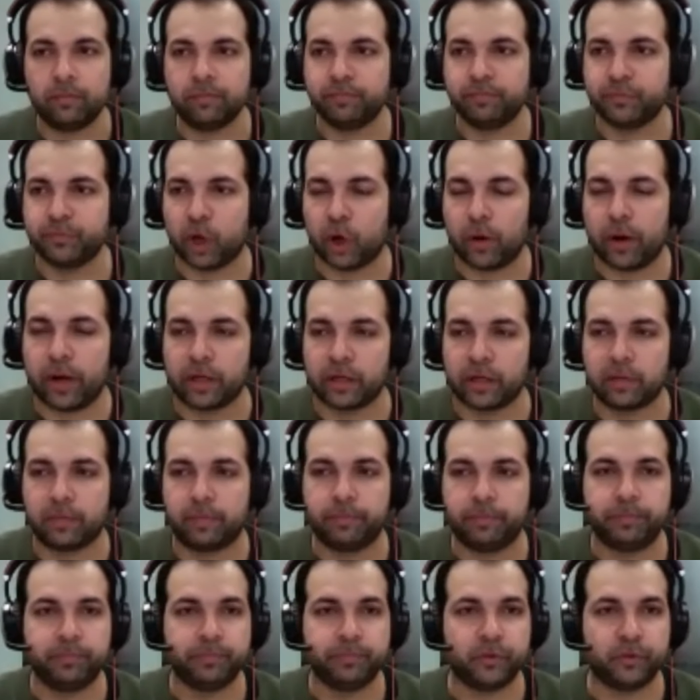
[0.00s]
All right.
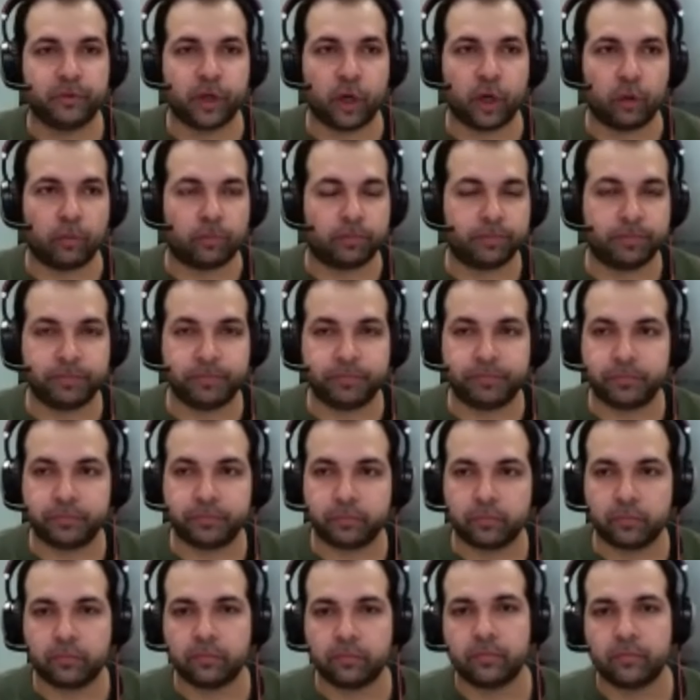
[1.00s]
So
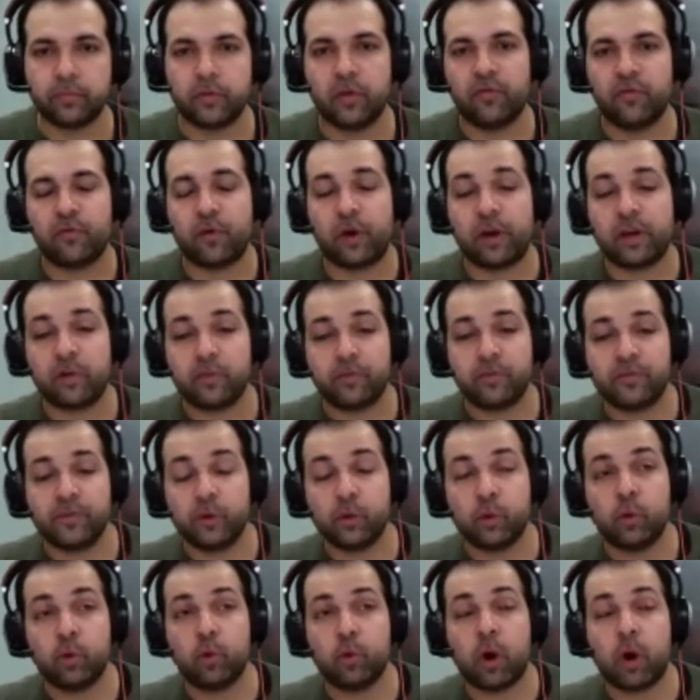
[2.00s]
for any of you
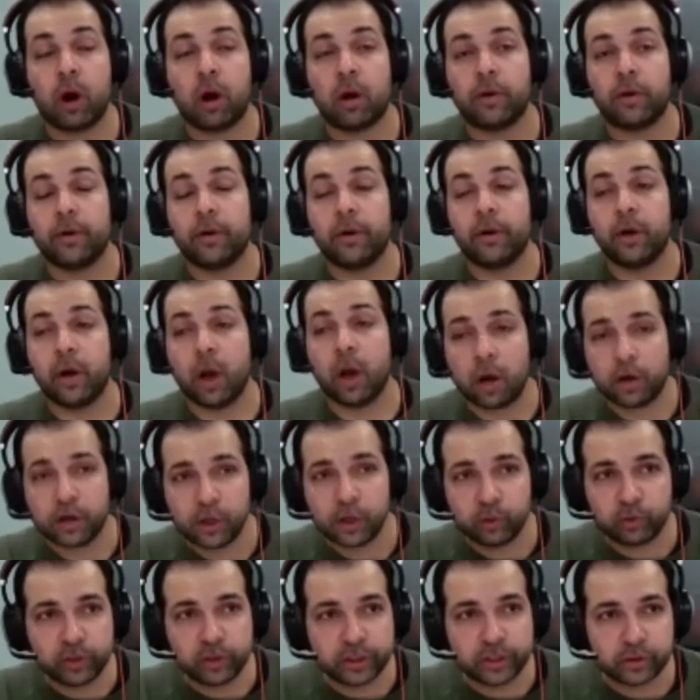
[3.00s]
who are not
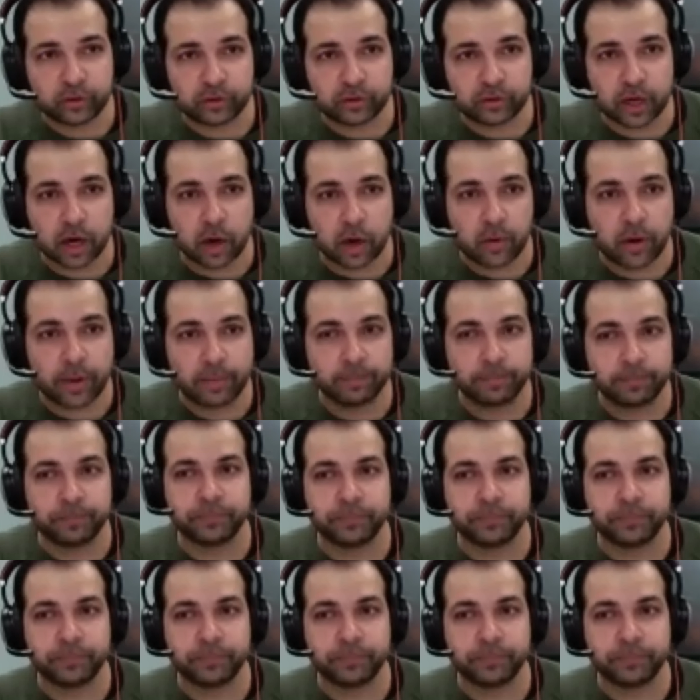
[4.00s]
using a CRM,